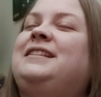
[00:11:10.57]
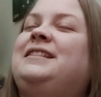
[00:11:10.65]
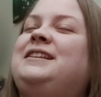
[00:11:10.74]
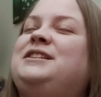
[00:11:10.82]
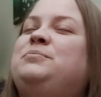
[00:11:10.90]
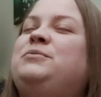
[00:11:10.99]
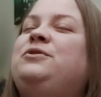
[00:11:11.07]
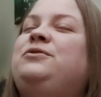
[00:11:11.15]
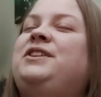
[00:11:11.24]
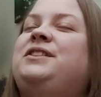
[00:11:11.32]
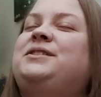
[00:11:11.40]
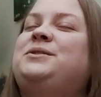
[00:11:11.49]
this
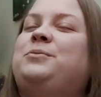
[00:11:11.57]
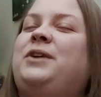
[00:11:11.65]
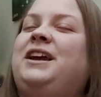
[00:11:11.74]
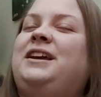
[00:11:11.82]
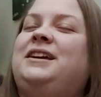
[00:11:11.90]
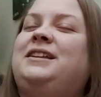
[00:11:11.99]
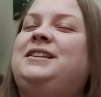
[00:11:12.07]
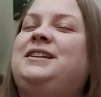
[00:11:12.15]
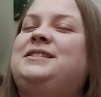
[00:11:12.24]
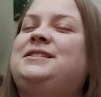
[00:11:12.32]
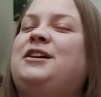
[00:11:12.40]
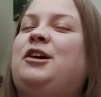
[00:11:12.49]
movie this way in
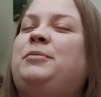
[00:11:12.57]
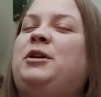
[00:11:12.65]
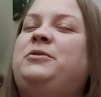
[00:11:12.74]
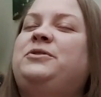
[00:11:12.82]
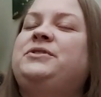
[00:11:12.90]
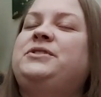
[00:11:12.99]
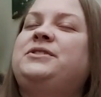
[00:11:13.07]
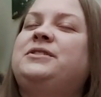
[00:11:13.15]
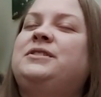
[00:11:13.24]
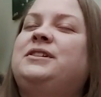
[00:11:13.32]
these thought bubbles.